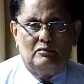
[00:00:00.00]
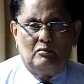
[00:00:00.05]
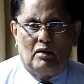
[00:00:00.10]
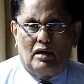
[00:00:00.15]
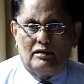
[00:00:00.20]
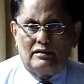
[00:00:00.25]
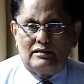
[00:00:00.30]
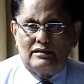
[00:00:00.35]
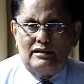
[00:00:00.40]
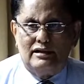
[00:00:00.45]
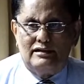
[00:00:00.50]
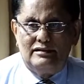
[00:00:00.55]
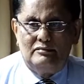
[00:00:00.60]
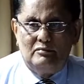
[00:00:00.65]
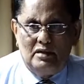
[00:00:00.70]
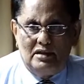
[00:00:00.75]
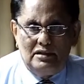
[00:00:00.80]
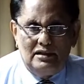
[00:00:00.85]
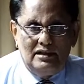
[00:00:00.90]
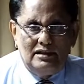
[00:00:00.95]
Marga
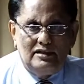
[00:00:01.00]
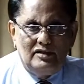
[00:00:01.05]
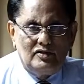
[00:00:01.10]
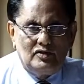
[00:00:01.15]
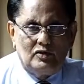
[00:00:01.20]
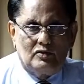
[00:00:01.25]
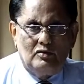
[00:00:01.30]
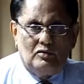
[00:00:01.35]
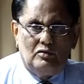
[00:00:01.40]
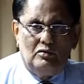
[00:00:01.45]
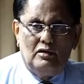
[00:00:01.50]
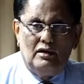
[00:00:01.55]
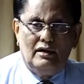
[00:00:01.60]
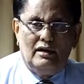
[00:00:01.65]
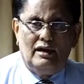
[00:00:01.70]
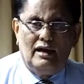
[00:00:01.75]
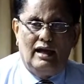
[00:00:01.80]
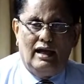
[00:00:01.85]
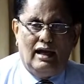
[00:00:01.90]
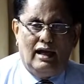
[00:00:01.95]
many years ago,
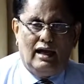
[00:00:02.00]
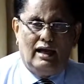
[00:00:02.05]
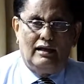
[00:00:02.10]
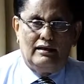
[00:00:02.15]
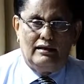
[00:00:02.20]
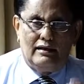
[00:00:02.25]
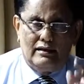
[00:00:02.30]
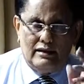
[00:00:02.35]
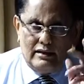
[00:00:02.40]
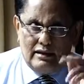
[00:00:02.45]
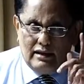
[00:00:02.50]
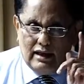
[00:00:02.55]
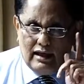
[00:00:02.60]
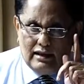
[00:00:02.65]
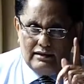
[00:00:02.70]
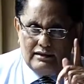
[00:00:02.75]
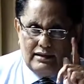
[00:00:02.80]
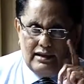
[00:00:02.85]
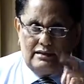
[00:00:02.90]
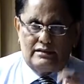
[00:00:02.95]
and
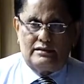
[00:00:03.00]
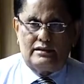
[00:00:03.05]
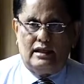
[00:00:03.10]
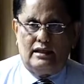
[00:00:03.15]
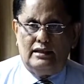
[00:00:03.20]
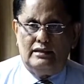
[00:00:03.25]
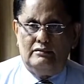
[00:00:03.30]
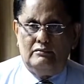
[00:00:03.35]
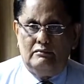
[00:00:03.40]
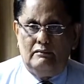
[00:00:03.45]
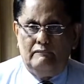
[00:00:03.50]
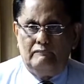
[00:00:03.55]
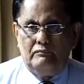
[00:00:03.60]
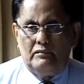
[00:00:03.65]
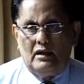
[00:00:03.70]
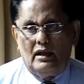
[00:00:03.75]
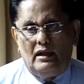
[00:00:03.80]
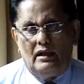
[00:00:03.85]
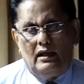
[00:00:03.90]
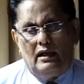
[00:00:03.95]
at that time
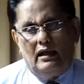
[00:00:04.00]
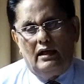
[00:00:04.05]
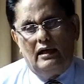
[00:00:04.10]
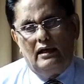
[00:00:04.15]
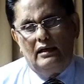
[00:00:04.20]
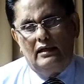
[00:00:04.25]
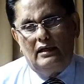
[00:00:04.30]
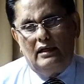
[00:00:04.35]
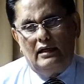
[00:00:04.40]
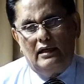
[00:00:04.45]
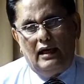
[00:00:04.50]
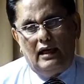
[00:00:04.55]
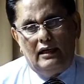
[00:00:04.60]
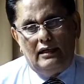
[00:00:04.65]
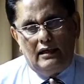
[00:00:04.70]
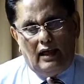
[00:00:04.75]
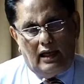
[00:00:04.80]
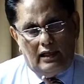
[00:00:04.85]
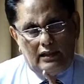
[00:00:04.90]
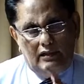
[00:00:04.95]

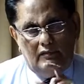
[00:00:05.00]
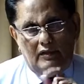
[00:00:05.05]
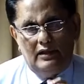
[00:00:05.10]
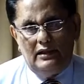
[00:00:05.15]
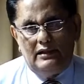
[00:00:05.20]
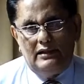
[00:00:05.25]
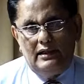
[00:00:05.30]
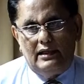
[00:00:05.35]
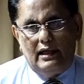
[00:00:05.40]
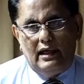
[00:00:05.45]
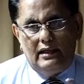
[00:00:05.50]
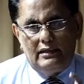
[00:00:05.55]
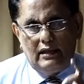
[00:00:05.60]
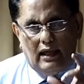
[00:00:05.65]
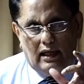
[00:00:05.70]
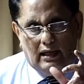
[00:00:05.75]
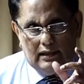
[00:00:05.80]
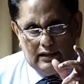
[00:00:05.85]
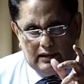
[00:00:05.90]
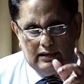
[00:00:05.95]
I went there and
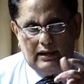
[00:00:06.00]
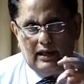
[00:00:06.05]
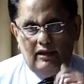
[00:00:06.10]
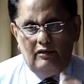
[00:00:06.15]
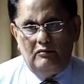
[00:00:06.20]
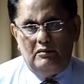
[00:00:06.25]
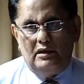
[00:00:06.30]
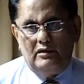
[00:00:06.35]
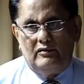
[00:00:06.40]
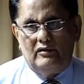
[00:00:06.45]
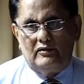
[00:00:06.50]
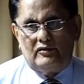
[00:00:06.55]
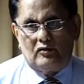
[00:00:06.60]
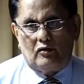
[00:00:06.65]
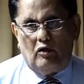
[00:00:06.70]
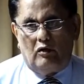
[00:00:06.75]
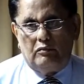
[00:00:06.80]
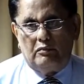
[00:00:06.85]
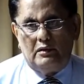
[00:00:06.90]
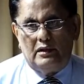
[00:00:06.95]
he gave me this
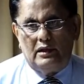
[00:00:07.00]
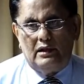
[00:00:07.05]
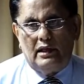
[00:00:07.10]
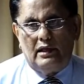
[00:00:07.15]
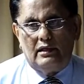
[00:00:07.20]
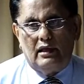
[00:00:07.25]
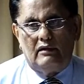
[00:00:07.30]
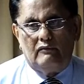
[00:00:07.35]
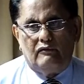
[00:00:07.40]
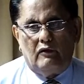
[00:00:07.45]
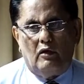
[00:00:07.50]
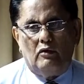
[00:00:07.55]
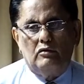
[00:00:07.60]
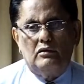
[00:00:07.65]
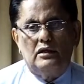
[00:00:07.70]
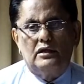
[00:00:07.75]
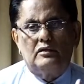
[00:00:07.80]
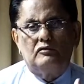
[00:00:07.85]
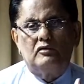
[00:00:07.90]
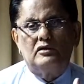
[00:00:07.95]
copy, and I found
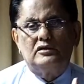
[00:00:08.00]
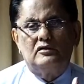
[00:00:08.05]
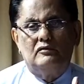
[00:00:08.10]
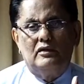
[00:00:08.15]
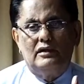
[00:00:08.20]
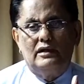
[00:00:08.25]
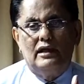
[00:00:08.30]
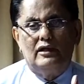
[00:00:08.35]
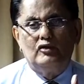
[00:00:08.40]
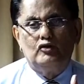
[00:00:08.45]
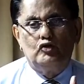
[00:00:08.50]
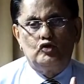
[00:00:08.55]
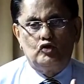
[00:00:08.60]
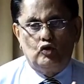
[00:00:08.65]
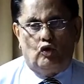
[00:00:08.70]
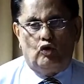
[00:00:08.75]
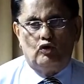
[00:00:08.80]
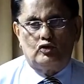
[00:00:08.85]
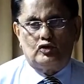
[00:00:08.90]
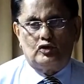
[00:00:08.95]
it was a very
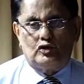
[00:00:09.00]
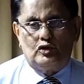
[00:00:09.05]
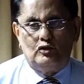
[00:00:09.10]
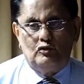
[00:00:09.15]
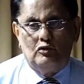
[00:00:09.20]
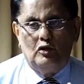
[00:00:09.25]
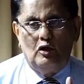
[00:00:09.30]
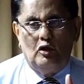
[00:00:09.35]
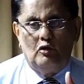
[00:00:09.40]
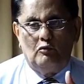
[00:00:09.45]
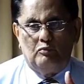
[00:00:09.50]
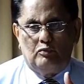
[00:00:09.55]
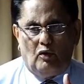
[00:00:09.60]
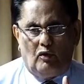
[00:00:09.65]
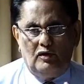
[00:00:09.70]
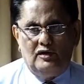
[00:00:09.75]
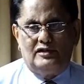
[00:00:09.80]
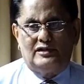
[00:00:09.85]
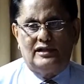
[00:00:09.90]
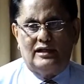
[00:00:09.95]
exhaustive
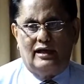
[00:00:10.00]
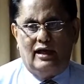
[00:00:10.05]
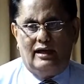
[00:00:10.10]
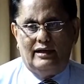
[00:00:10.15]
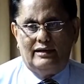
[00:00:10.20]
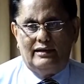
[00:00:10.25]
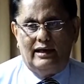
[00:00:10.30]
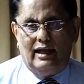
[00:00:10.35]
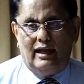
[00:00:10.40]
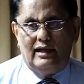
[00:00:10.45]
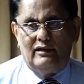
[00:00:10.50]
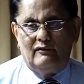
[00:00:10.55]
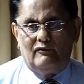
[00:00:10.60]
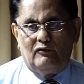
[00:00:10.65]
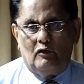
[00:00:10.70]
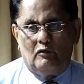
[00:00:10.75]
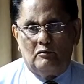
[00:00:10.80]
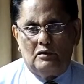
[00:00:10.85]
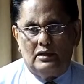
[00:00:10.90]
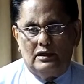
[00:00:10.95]
policy guideline
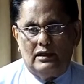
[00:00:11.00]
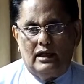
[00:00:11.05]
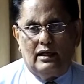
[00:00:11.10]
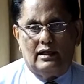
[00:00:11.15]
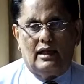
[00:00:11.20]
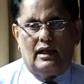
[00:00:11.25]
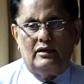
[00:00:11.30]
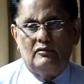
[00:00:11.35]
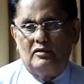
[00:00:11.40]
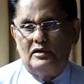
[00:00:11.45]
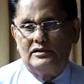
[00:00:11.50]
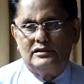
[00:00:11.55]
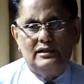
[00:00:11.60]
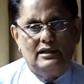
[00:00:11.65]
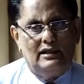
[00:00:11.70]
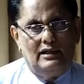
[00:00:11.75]
for me, and I was